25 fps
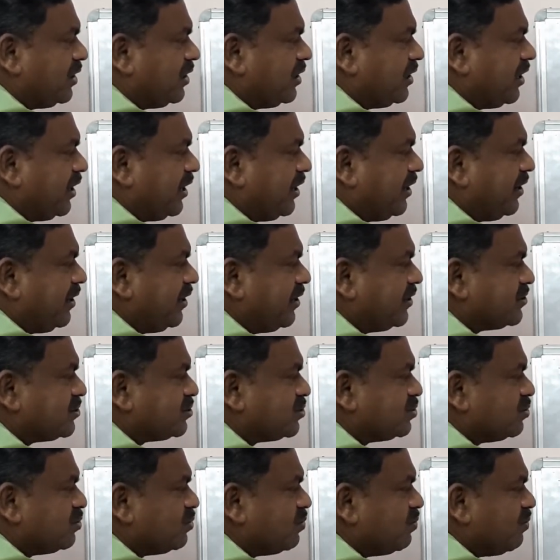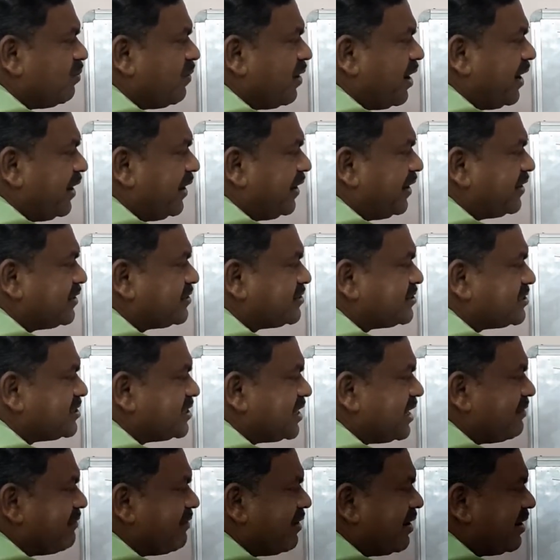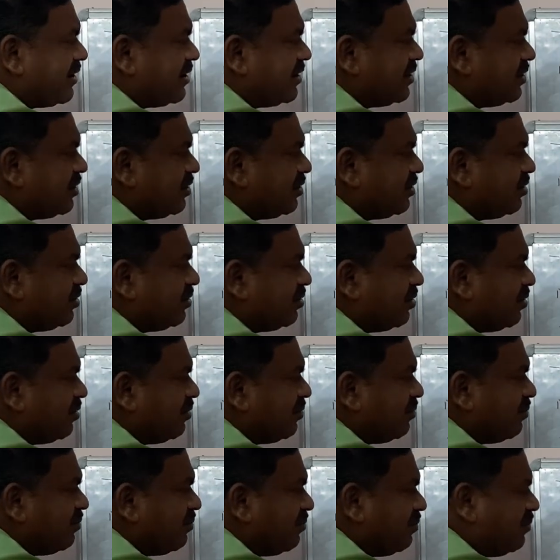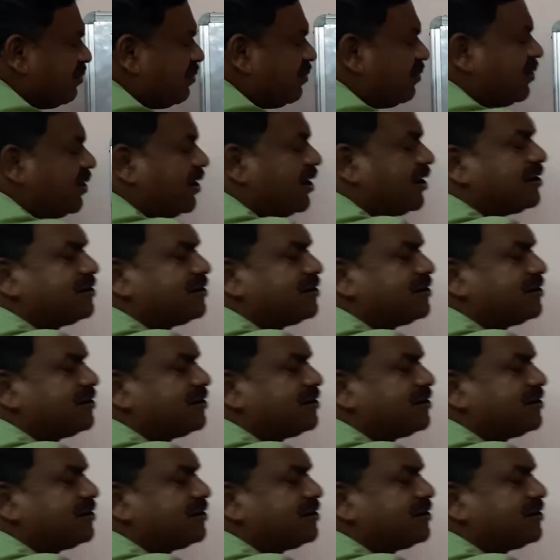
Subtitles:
10 raised to minus 7 molar.